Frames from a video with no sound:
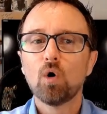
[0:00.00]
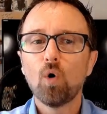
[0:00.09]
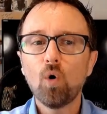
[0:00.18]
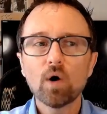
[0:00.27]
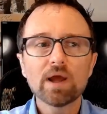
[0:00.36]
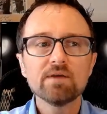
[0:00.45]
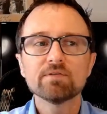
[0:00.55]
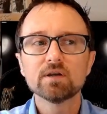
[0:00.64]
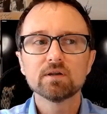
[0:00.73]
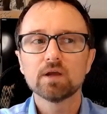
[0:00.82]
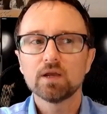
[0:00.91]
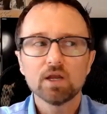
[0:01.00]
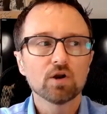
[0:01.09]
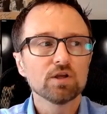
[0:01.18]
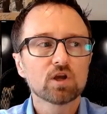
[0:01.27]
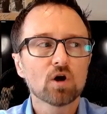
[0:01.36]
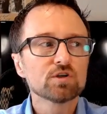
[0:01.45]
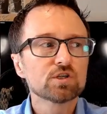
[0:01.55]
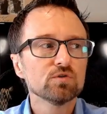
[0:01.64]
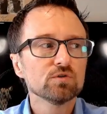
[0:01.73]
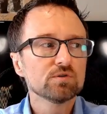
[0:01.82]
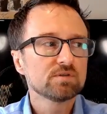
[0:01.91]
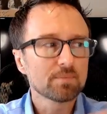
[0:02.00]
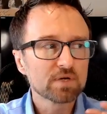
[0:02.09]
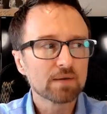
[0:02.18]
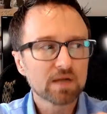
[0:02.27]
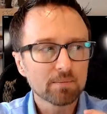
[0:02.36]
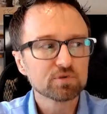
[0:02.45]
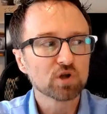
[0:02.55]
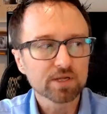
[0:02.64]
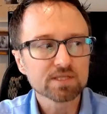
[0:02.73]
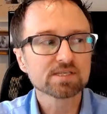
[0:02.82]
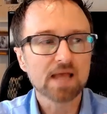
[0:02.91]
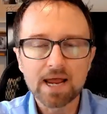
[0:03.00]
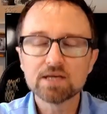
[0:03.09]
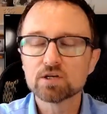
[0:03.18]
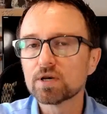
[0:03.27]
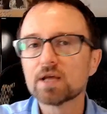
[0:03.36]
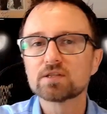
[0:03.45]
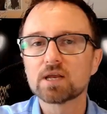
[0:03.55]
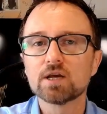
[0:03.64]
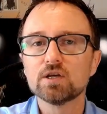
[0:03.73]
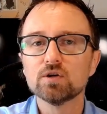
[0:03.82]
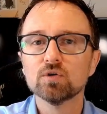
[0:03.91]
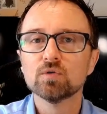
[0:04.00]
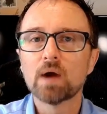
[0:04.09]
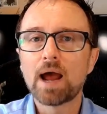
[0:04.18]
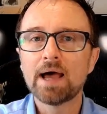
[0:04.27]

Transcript: or even, you know, you go to www.insane.net.au